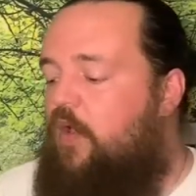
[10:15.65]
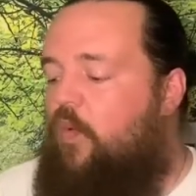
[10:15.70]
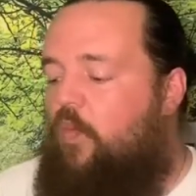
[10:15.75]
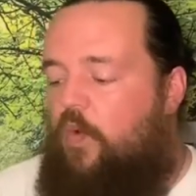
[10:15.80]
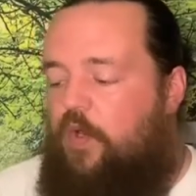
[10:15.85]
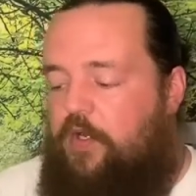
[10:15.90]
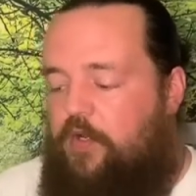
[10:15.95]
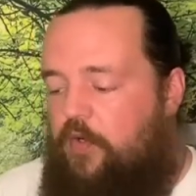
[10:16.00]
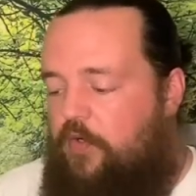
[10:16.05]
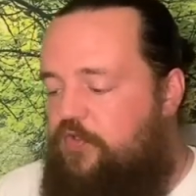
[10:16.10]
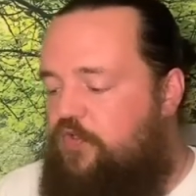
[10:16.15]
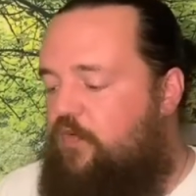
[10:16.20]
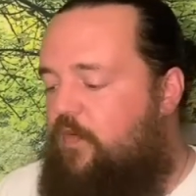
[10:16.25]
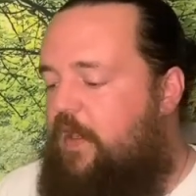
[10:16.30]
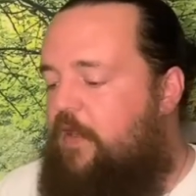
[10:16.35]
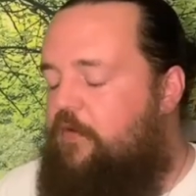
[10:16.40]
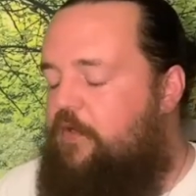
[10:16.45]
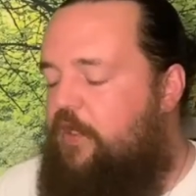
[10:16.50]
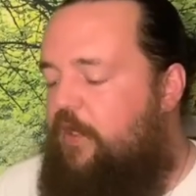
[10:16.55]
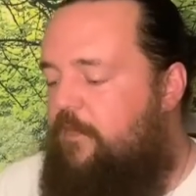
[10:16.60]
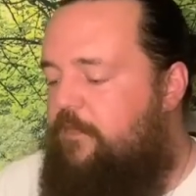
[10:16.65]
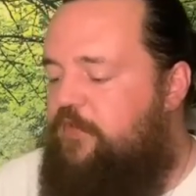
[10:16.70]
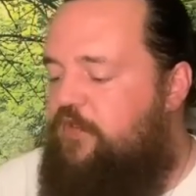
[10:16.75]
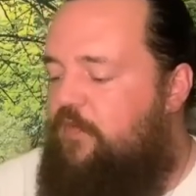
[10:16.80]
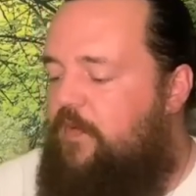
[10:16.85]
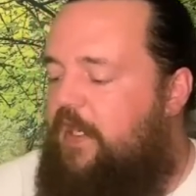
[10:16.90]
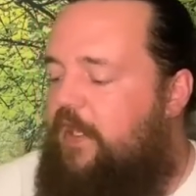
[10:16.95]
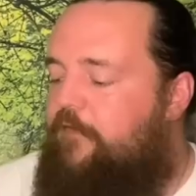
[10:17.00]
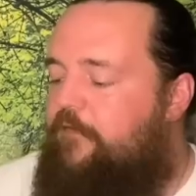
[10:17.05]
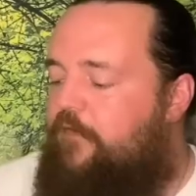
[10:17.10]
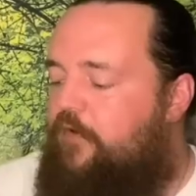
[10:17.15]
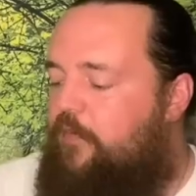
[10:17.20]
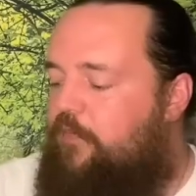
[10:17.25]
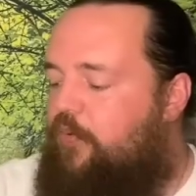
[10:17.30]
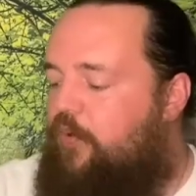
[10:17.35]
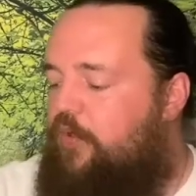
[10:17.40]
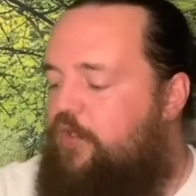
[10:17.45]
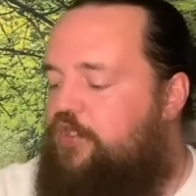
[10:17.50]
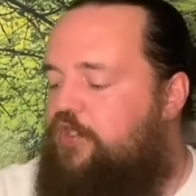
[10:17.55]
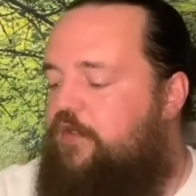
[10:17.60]
What goes around comes around for a
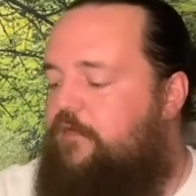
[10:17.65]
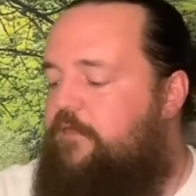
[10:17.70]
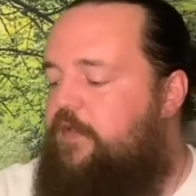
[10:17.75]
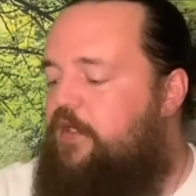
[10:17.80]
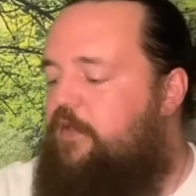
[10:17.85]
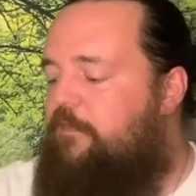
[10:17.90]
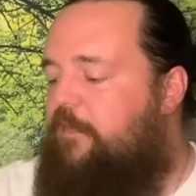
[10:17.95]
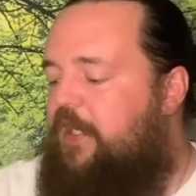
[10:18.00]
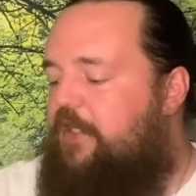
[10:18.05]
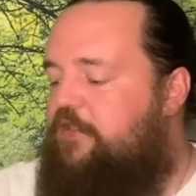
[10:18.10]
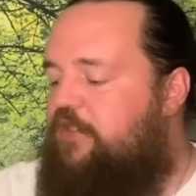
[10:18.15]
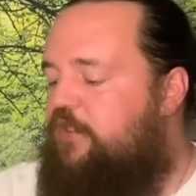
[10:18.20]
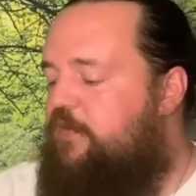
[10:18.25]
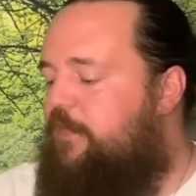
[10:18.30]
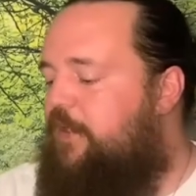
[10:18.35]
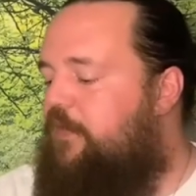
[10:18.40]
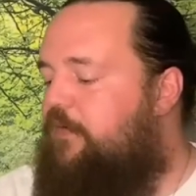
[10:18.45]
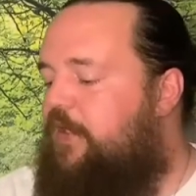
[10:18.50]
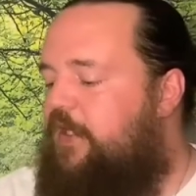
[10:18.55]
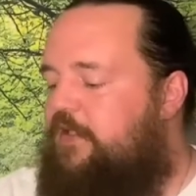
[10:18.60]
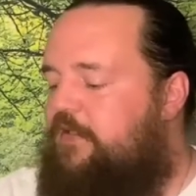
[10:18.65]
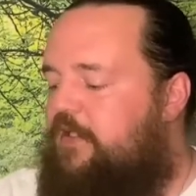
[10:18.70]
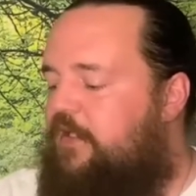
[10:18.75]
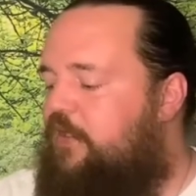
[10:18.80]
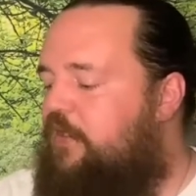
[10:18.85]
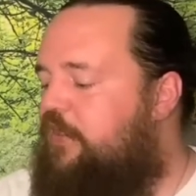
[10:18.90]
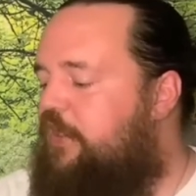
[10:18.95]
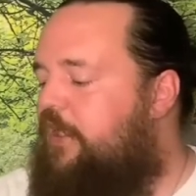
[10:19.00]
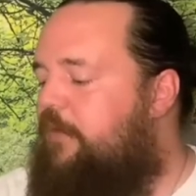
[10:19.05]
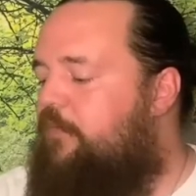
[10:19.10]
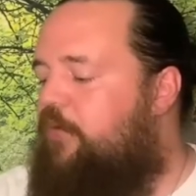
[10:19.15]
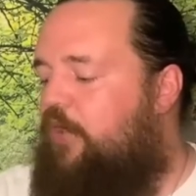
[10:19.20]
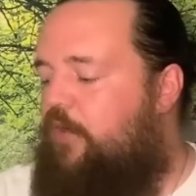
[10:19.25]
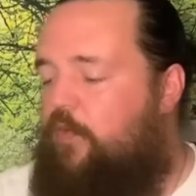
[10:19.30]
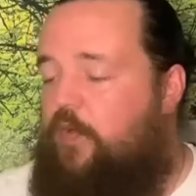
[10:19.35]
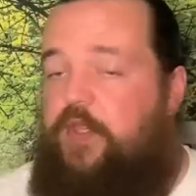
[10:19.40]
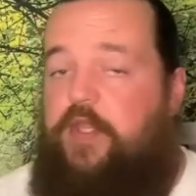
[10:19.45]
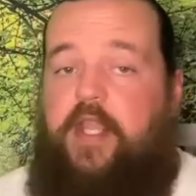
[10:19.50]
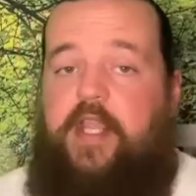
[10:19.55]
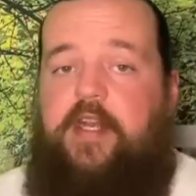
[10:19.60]
portion of you. You might just be linked to Libra
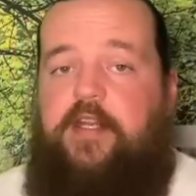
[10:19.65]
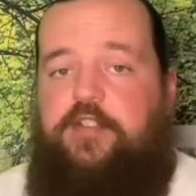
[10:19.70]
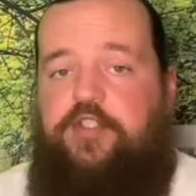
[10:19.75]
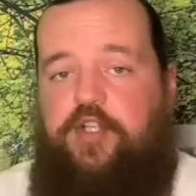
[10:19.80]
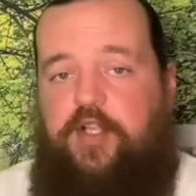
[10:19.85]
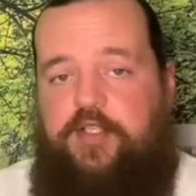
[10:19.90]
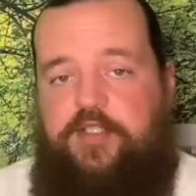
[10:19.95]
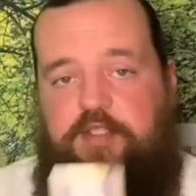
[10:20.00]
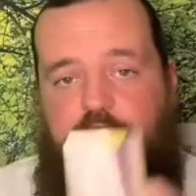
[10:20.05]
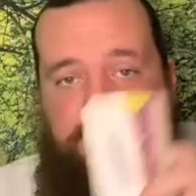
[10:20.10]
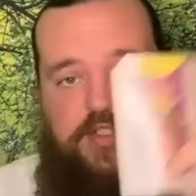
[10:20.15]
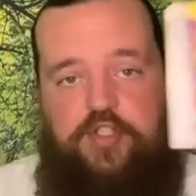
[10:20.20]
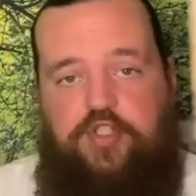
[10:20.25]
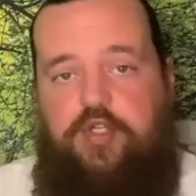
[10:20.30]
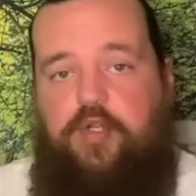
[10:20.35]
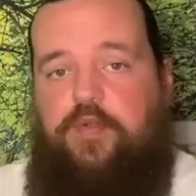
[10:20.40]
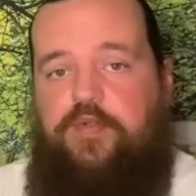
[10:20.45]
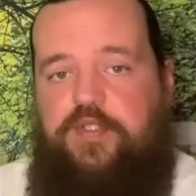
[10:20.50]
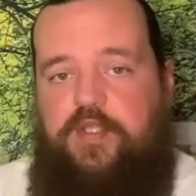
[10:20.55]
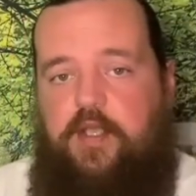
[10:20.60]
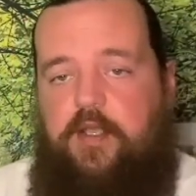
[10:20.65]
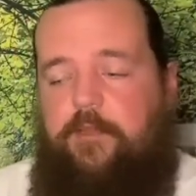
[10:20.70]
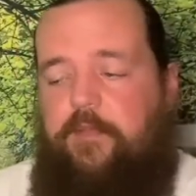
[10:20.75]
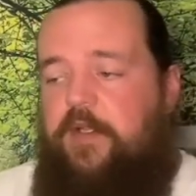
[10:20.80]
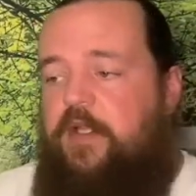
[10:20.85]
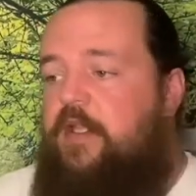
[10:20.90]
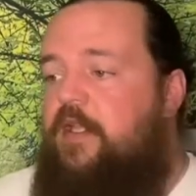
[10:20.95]
when Lady Justice shows up.